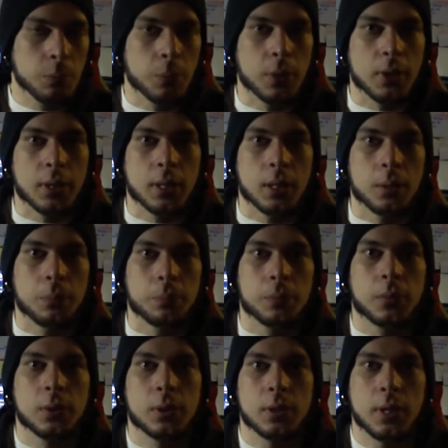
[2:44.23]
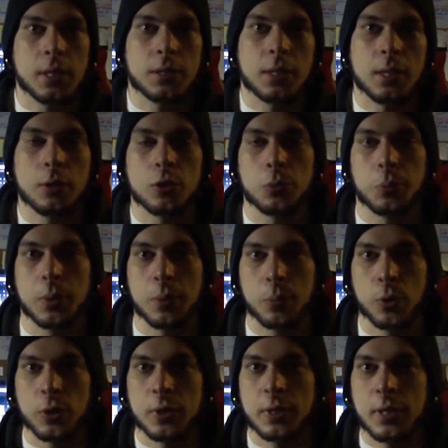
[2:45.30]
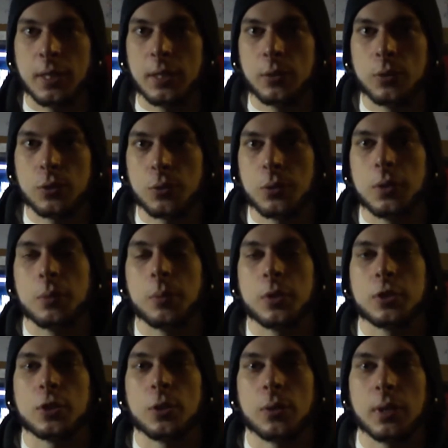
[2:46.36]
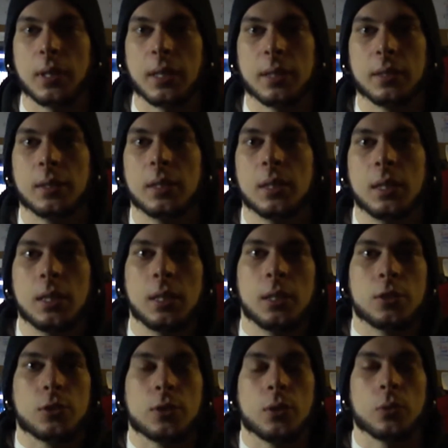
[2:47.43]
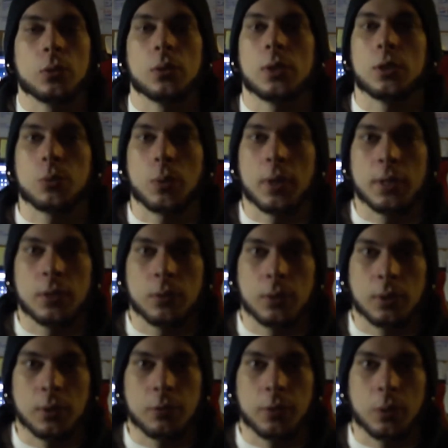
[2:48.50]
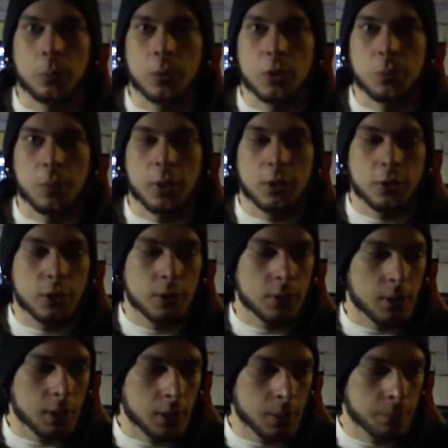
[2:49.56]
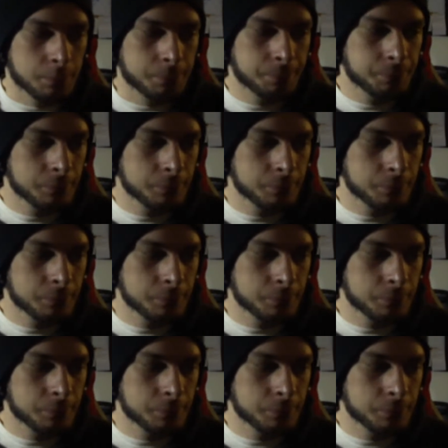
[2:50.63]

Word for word: But yeah, today was a pretty boring day. There wasn't really much going on, so that's why I didn't really film as much. I